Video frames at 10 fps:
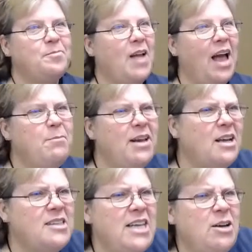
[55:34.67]
Anybody
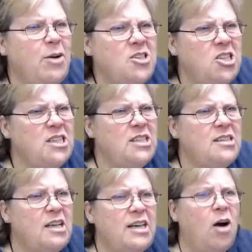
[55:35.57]
else any
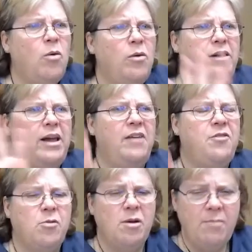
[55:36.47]
questions? Now, if you